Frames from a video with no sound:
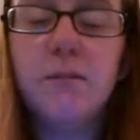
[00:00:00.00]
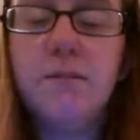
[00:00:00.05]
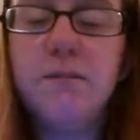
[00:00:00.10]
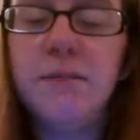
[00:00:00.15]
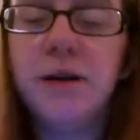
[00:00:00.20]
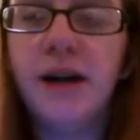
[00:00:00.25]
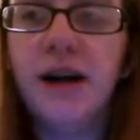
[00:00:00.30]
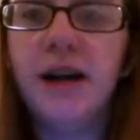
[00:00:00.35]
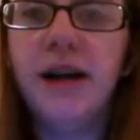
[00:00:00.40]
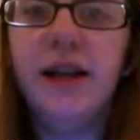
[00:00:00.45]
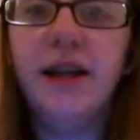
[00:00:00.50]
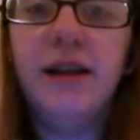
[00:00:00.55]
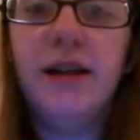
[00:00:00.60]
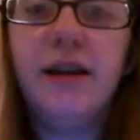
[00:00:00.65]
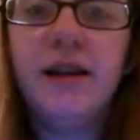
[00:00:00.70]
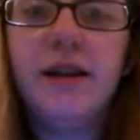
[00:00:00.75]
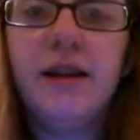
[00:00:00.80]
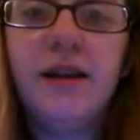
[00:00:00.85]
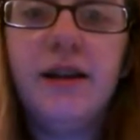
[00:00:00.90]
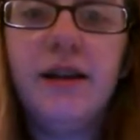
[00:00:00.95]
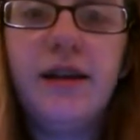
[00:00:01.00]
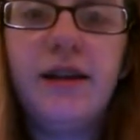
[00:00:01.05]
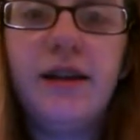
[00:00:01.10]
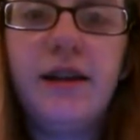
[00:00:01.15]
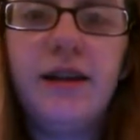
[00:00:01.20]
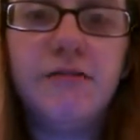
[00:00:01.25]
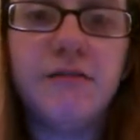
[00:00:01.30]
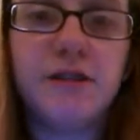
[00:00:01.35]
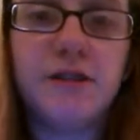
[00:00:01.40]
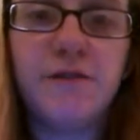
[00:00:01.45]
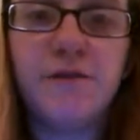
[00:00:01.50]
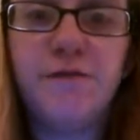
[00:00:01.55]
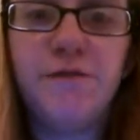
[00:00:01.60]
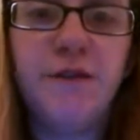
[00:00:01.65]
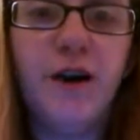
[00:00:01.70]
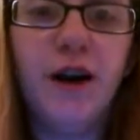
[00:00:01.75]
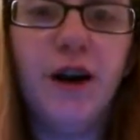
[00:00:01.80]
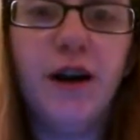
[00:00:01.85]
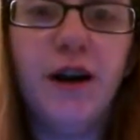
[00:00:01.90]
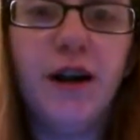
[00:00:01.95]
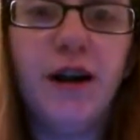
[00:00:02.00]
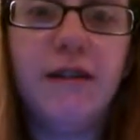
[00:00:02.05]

but it was fall.